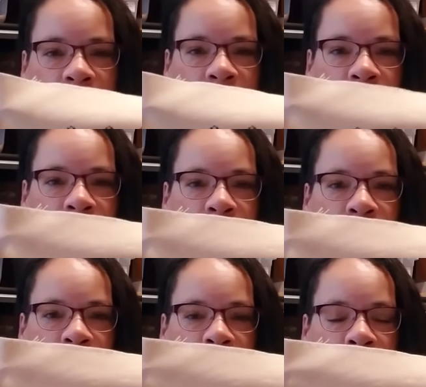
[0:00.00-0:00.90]
the
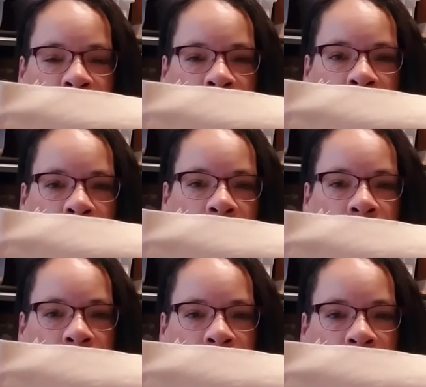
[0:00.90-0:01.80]
first block
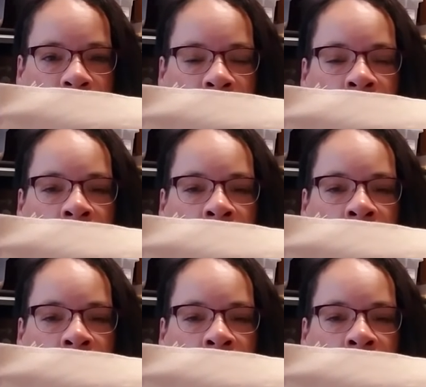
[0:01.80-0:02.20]
completed,